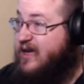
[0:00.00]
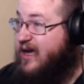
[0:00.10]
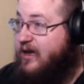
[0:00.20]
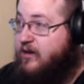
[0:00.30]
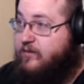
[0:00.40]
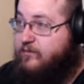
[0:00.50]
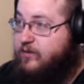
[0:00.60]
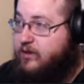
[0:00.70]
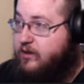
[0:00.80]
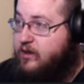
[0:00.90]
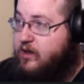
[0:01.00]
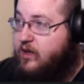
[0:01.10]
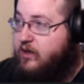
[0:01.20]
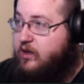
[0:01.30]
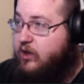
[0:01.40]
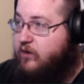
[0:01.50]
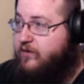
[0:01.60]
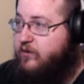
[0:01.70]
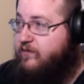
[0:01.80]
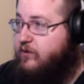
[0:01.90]
cake. They
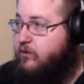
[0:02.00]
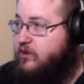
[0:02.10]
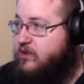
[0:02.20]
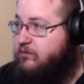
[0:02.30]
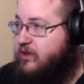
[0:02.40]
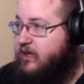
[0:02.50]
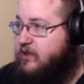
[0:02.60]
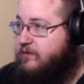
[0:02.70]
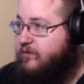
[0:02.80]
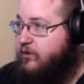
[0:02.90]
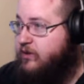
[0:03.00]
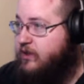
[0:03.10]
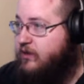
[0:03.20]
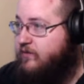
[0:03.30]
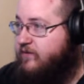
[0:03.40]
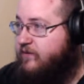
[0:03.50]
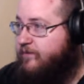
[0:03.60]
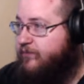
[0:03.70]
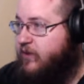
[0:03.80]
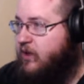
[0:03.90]
offer you fuel and supplies before you leave.
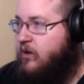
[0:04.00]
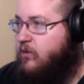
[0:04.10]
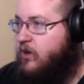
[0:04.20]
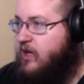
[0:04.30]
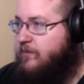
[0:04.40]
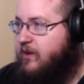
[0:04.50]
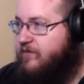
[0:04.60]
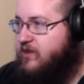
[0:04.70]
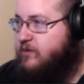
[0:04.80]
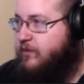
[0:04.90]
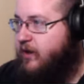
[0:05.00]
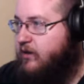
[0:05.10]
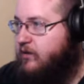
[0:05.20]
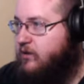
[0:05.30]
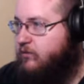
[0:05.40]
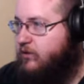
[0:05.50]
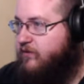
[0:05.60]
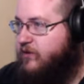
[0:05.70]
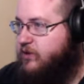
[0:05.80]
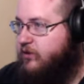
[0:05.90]
We keep enough to spare, the riddle
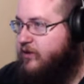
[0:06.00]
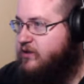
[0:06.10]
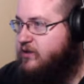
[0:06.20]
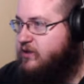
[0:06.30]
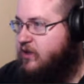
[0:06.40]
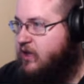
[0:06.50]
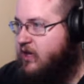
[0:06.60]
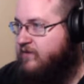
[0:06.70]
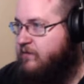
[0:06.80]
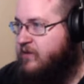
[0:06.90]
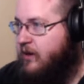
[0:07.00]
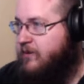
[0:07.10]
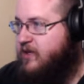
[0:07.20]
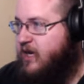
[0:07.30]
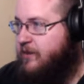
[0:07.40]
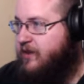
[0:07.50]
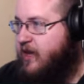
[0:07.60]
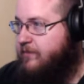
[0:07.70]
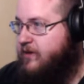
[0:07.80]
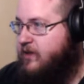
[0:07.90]
fisher grins. From time to time, a
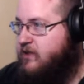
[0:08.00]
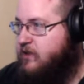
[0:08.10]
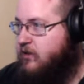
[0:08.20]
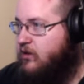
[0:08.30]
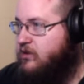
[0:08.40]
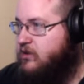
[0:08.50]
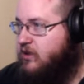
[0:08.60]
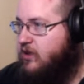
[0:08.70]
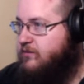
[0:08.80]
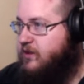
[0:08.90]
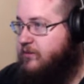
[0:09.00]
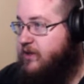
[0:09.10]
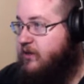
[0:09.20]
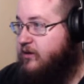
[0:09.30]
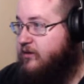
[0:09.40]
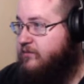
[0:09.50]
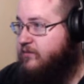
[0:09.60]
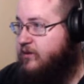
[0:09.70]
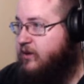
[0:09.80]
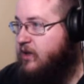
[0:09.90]
captain gets lost and comes up here.
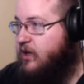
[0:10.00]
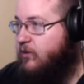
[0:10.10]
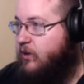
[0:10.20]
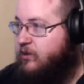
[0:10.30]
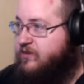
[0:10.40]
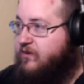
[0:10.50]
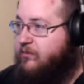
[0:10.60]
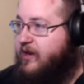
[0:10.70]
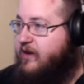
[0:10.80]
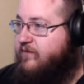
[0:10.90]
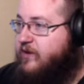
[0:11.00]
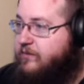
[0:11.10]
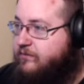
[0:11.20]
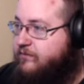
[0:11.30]
We always feel bad for them.